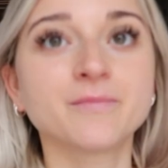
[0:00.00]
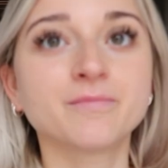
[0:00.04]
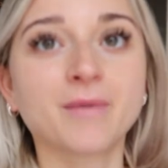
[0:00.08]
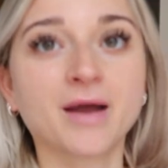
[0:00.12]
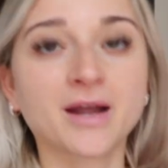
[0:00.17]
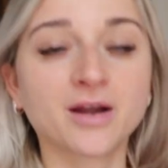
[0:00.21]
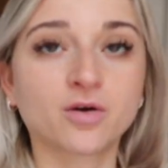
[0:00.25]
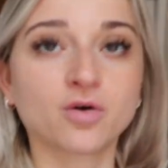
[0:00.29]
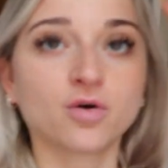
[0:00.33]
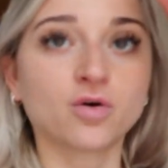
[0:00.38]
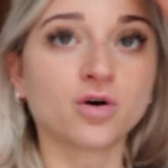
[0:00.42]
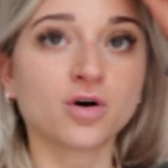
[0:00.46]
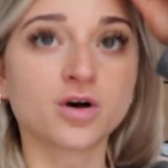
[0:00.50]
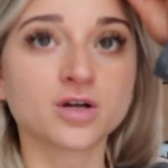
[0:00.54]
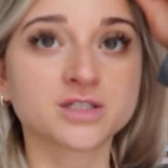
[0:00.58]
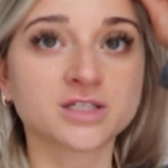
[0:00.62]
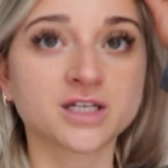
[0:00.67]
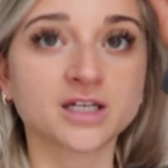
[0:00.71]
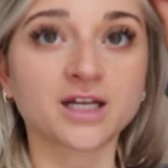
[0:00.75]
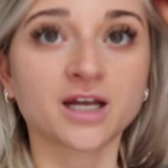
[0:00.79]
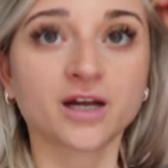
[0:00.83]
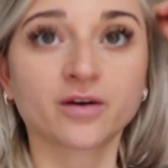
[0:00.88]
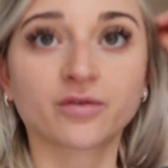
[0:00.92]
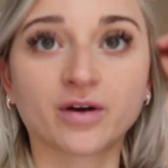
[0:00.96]
my goal
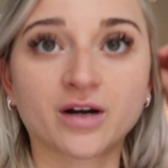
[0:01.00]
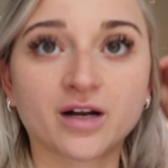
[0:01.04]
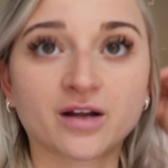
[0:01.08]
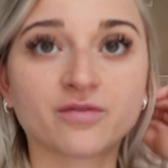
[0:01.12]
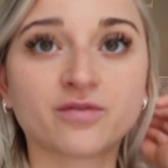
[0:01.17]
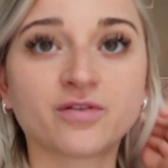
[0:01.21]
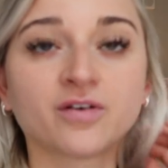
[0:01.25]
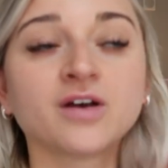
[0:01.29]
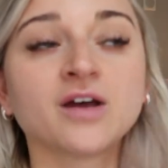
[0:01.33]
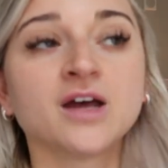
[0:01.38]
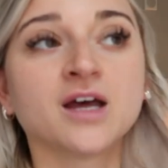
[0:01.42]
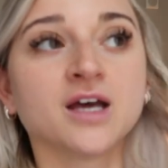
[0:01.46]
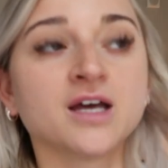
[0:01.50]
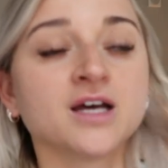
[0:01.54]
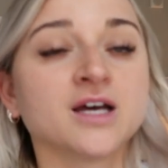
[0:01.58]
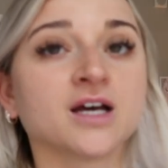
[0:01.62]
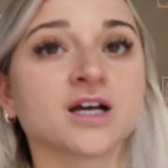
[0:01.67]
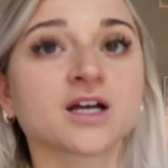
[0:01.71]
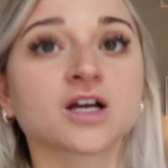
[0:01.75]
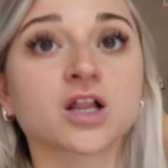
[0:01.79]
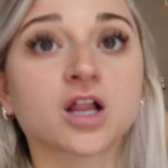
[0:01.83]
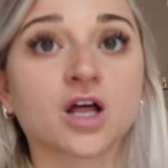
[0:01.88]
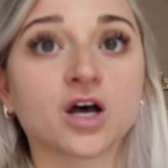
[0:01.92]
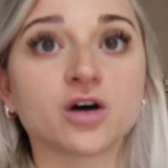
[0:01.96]
to get rid of
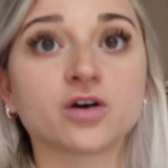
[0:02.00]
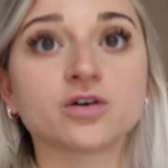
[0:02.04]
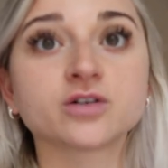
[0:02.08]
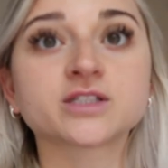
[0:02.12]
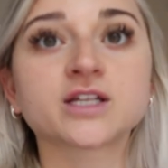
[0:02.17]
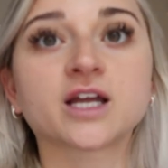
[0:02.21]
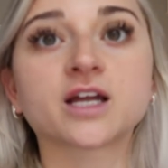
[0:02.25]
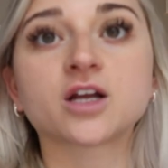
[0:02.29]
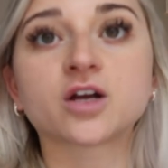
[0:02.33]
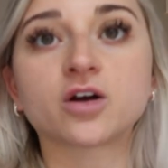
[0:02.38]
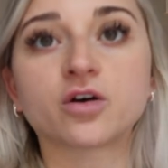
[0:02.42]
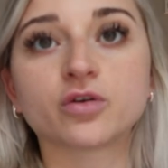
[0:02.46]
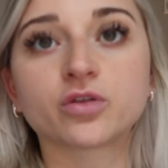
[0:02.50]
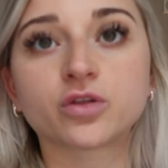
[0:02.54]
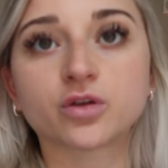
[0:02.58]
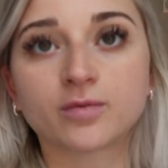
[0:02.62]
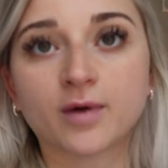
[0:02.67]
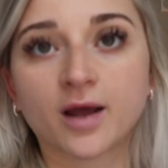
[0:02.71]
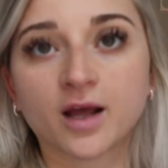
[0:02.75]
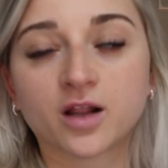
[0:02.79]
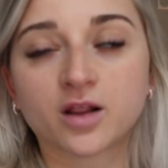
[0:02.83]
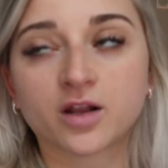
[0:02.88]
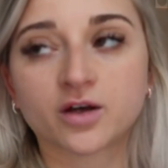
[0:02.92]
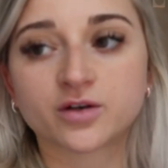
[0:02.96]
clothes and go through
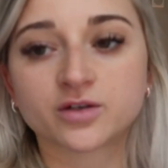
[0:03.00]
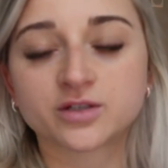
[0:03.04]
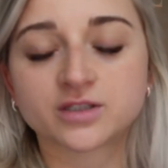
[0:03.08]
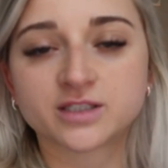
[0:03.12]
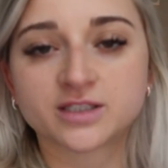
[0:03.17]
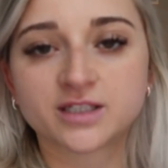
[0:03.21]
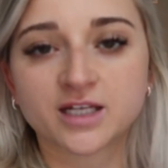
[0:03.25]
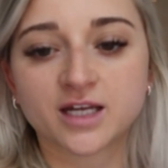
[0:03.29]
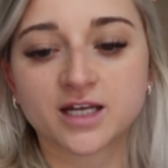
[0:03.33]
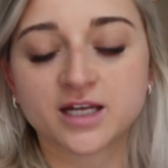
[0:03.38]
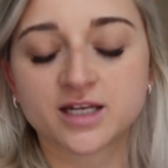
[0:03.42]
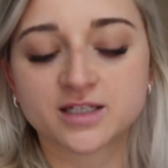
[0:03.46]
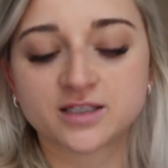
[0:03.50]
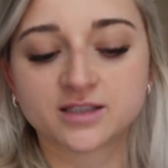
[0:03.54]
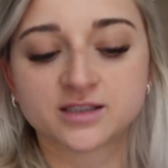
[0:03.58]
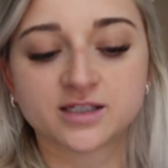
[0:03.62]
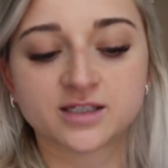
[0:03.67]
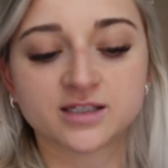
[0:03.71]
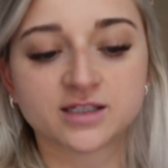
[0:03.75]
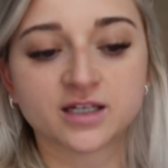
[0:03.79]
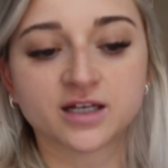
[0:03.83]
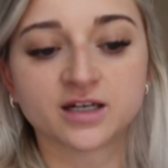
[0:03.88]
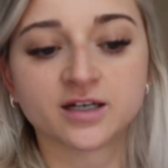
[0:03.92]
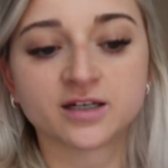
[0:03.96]
my clothes
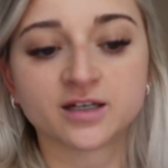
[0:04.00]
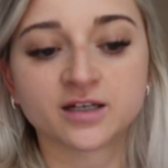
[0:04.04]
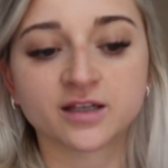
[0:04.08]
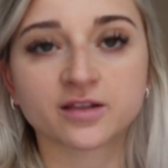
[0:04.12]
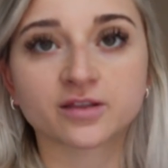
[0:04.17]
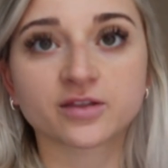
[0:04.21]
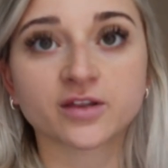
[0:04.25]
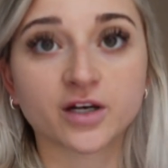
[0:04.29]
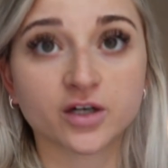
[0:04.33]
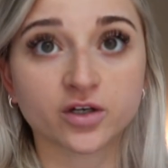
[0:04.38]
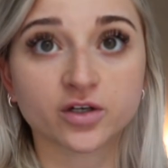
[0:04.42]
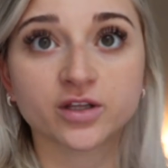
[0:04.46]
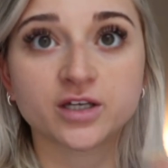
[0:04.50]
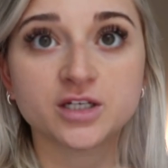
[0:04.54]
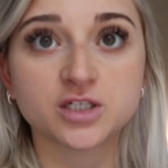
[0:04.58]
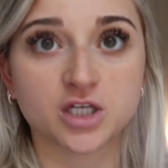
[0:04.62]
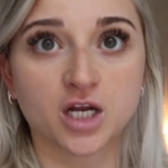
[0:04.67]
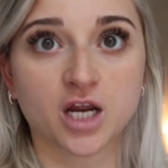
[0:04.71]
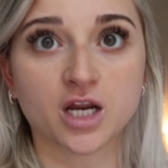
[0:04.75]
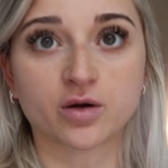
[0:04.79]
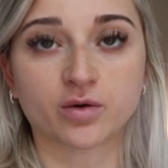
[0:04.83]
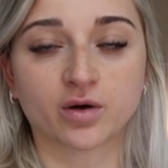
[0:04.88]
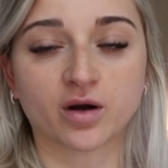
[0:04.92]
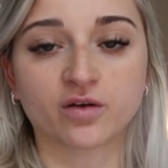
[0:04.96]
since literally
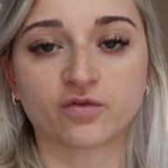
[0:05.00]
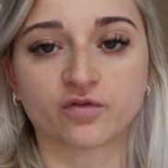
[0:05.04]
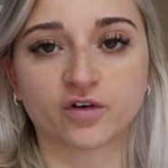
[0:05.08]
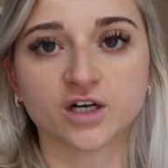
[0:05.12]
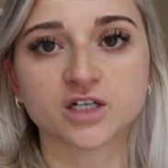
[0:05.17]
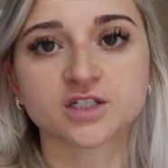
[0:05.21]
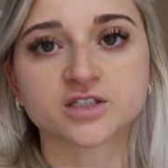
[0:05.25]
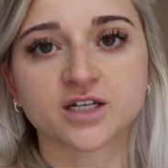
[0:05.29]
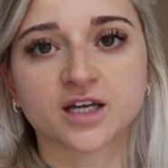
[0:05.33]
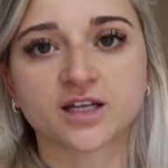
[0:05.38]
January 1st.